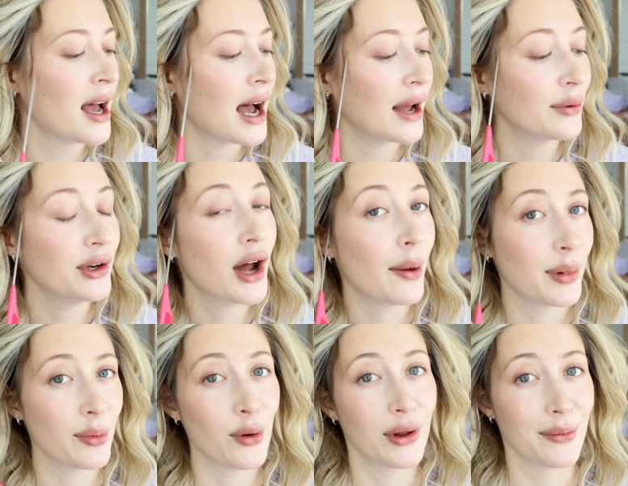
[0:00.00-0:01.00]
I would not be
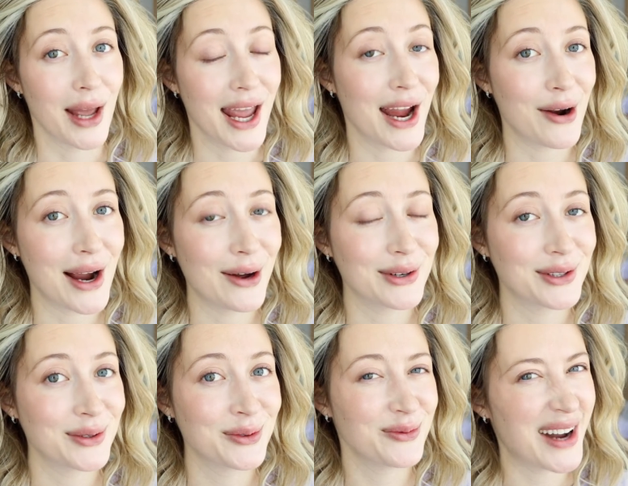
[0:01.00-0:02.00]
pulling my hair out,
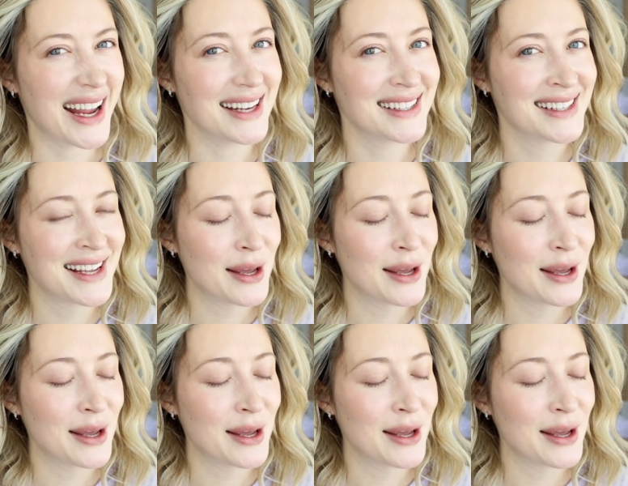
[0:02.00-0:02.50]
right?